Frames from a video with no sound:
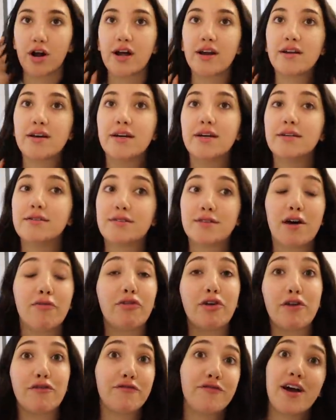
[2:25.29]
it. It's
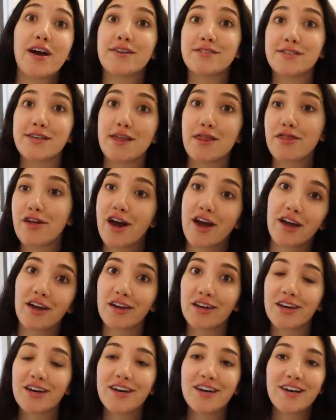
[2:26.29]
definitely a fancy
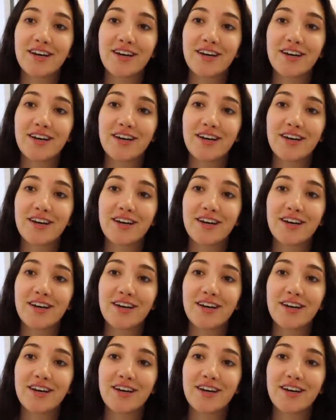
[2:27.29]
thing.